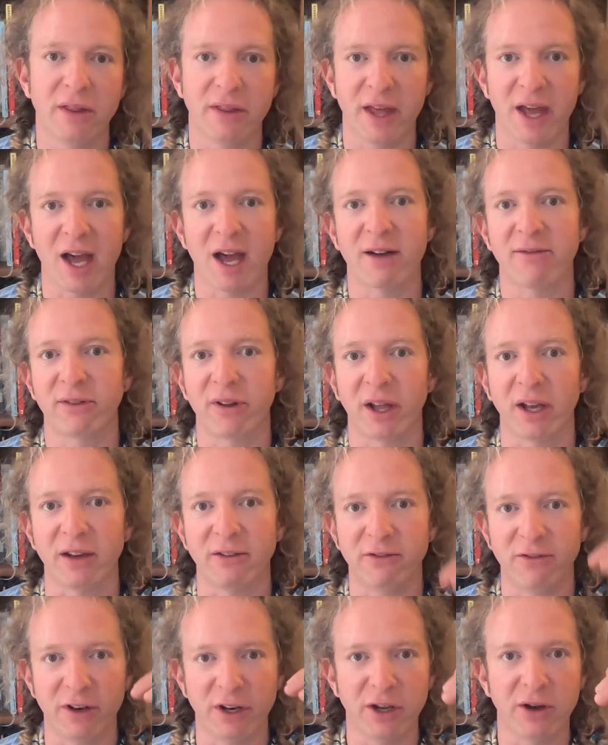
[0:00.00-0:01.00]
they have
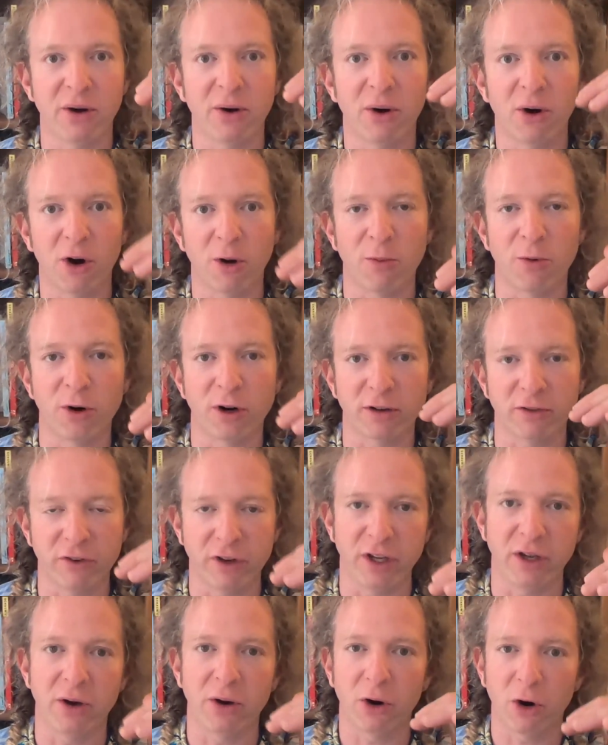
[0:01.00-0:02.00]
like video homework,
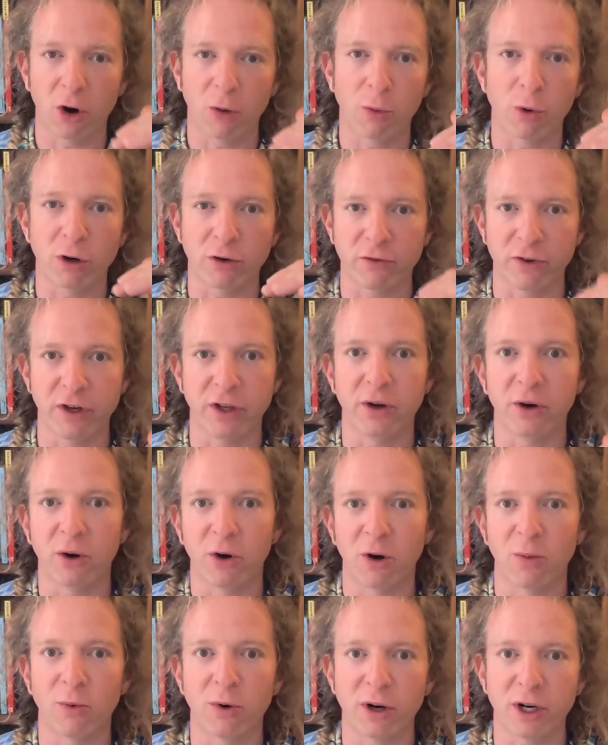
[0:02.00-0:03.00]
video homework,
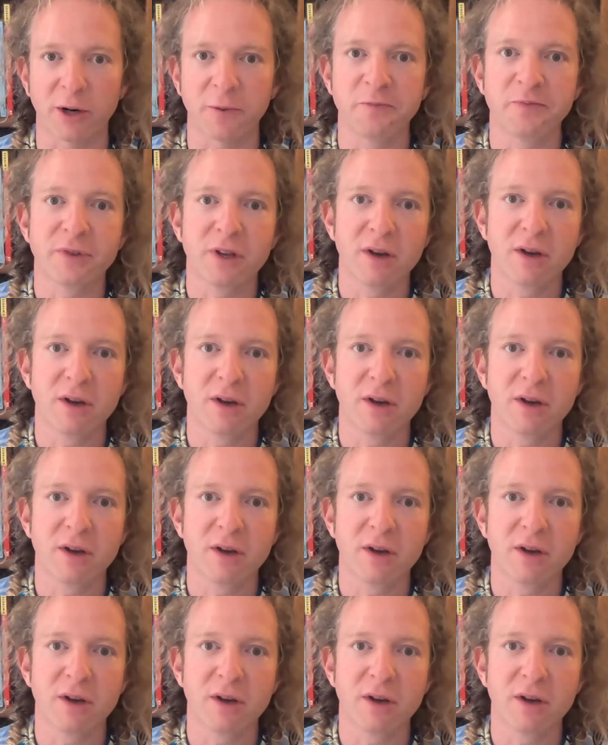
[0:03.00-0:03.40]
video homework,